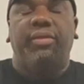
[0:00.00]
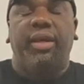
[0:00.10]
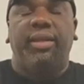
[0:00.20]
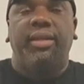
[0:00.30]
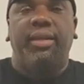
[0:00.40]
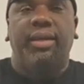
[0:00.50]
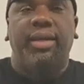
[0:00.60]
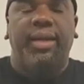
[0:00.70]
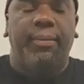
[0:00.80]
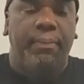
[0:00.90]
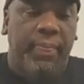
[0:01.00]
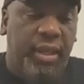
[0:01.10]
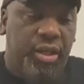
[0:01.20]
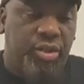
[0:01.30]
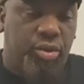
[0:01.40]
for that. Yeah.
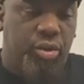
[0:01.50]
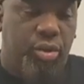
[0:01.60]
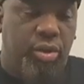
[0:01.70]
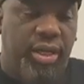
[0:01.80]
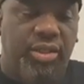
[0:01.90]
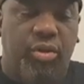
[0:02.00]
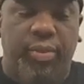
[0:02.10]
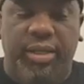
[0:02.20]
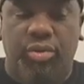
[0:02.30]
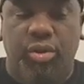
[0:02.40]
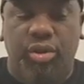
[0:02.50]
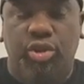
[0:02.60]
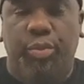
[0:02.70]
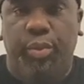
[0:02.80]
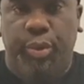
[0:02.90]
So let's go back to
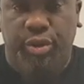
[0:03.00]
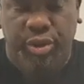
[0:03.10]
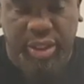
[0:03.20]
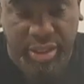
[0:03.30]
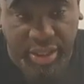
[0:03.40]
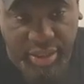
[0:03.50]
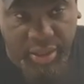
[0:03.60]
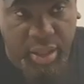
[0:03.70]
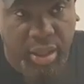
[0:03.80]
those job opportunities.